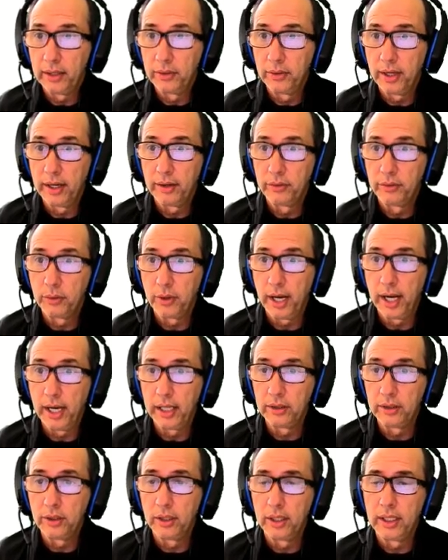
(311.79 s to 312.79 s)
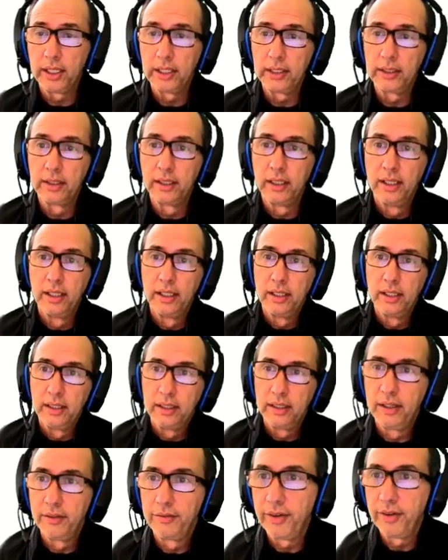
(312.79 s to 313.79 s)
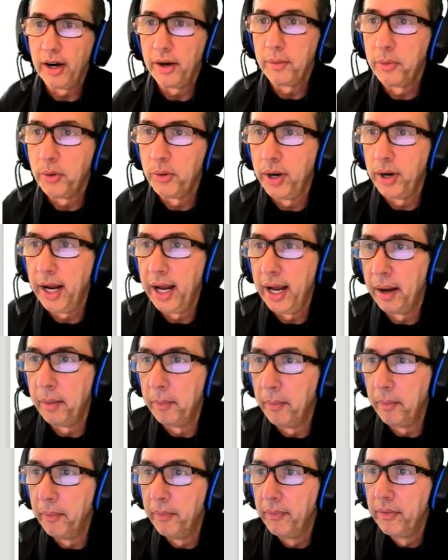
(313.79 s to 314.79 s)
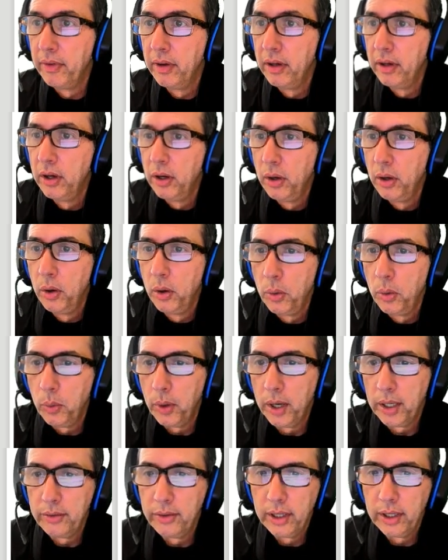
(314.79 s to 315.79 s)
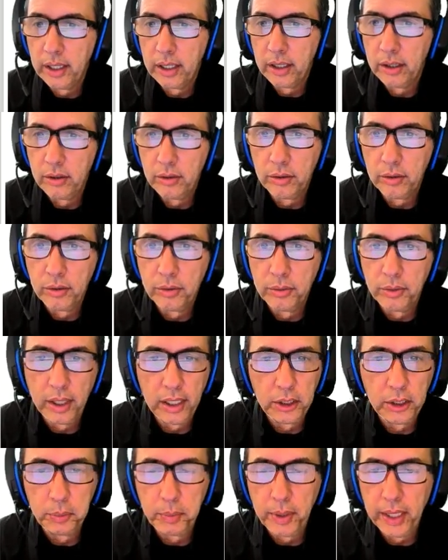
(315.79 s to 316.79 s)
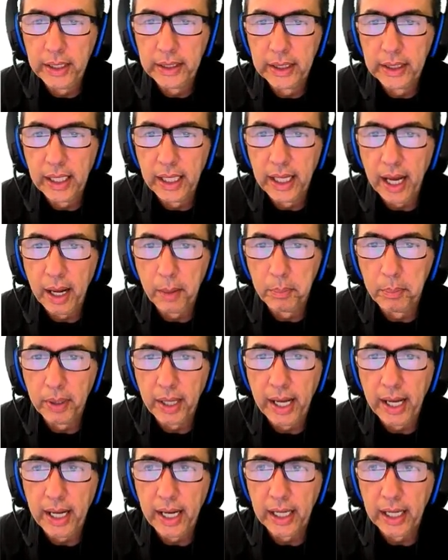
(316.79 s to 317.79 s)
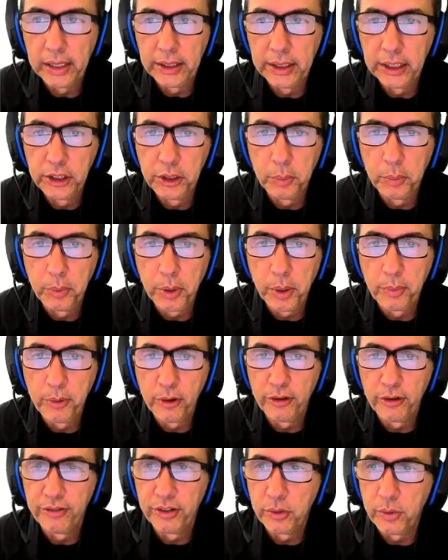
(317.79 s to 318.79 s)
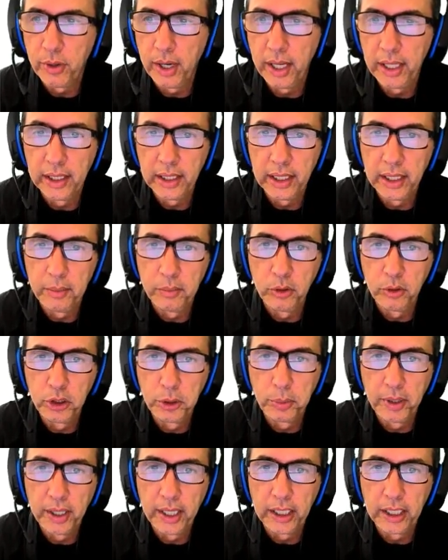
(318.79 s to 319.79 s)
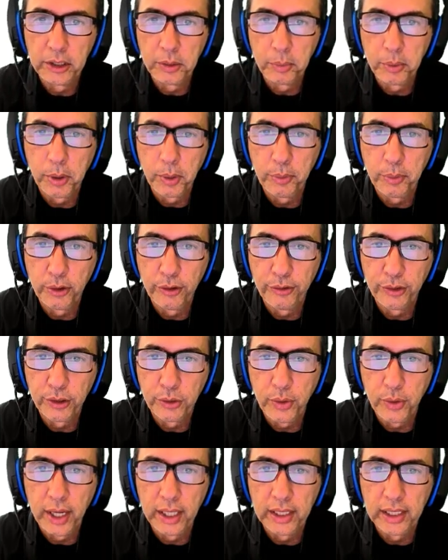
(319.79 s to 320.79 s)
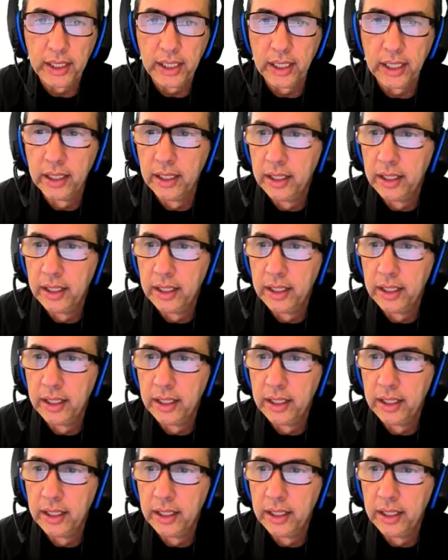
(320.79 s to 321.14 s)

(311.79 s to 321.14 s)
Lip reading: We have to isolate the variable m. What we're going to do is basically apply addition property of equality, multiplication property of equality.